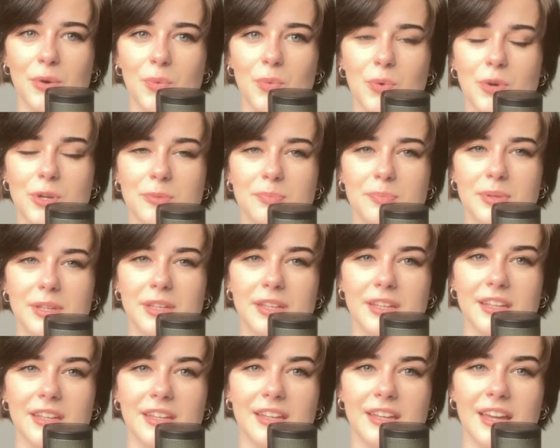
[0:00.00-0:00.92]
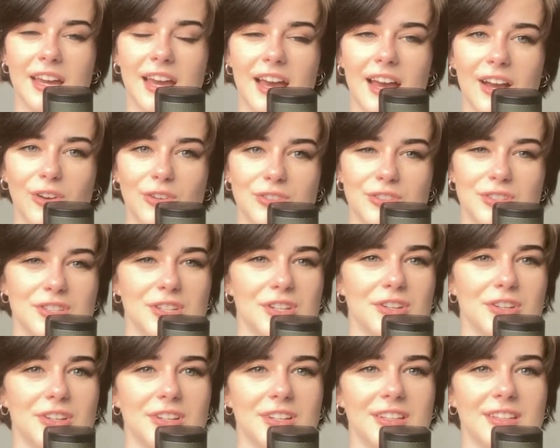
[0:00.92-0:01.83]
would be
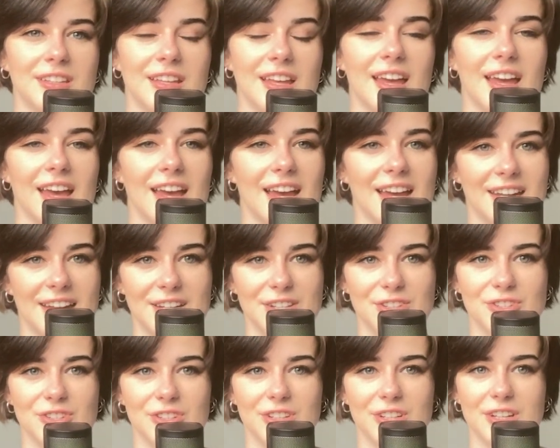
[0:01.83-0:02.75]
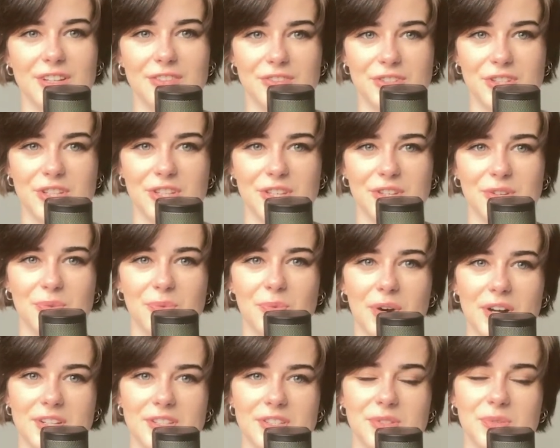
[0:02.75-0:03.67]
considered an angel if she
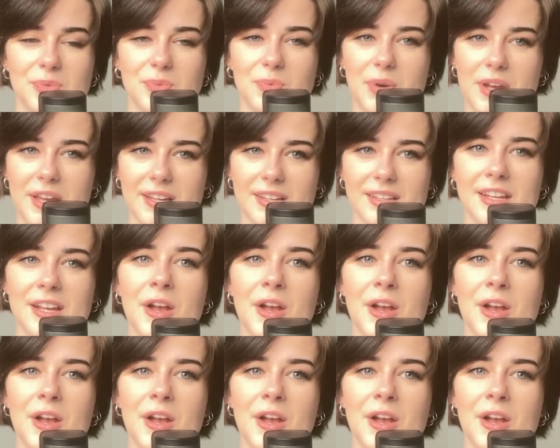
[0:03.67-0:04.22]
wears the wing.